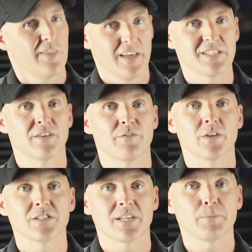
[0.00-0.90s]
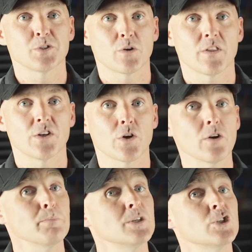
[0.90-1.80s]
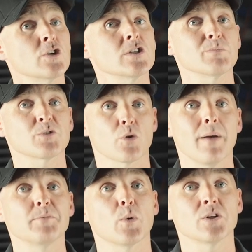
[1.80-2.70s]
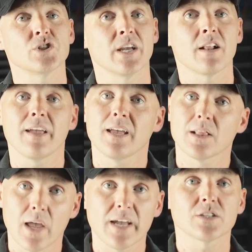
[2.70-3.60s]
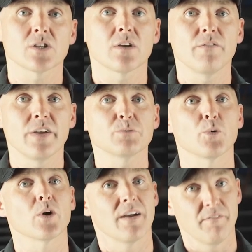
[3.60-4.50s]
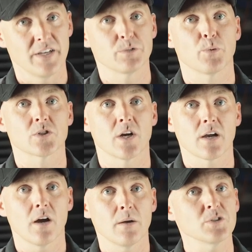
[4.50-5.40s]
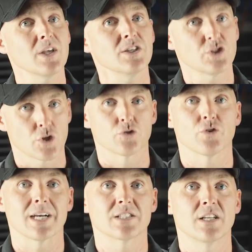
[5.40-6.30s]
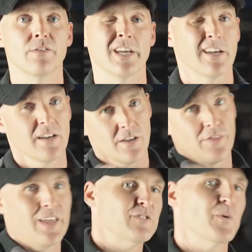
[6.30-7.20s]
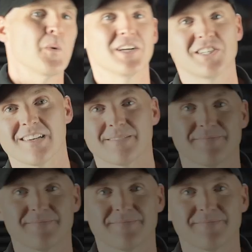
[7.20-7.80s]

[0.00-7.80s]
That's it for this episode of The Dirt. Be sure to subscribe to our channel and like us on Facebook at facebook.com/DirtTraxTV. Thanks for watching.